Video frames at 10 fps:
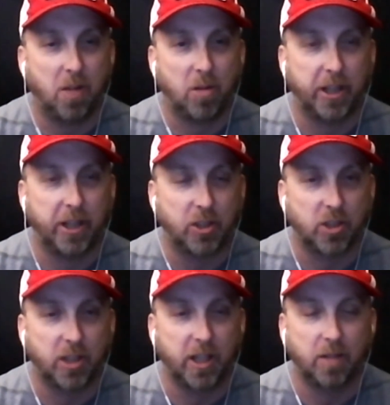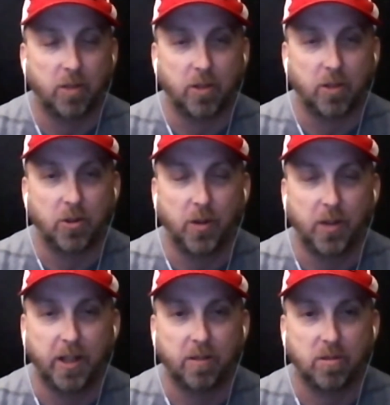interesting in what they're doing,
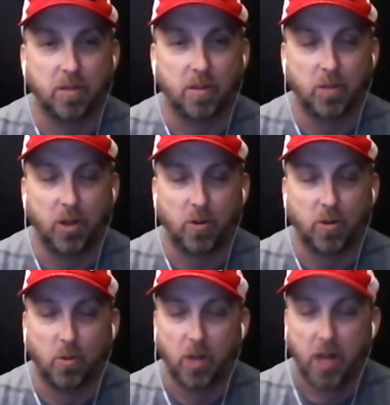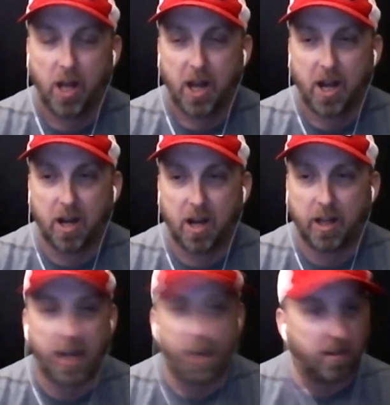and cool.
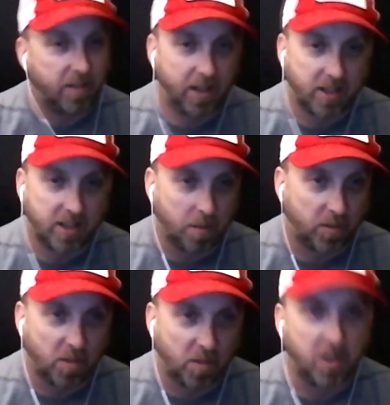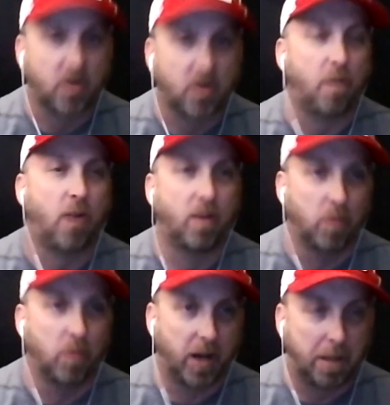Again, some things aren't for
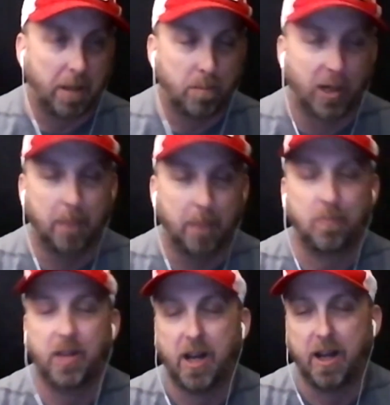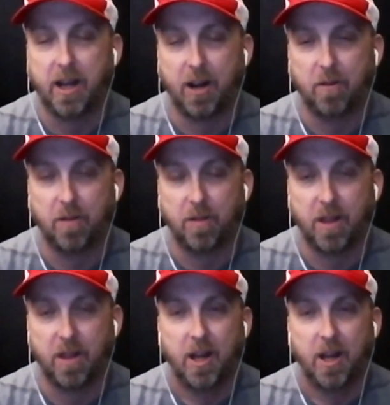everybody, but
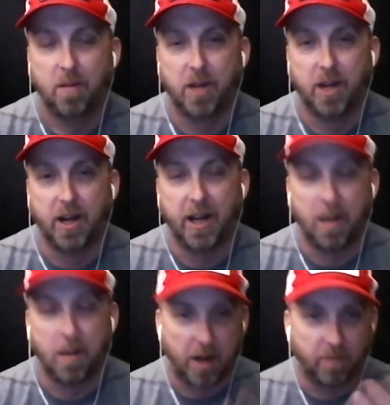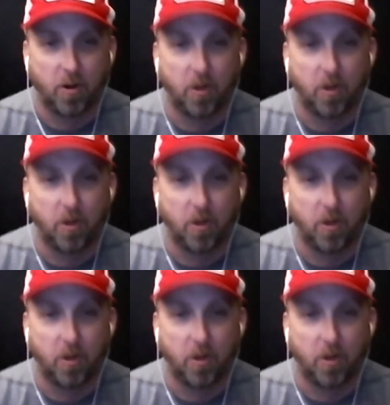but I've heard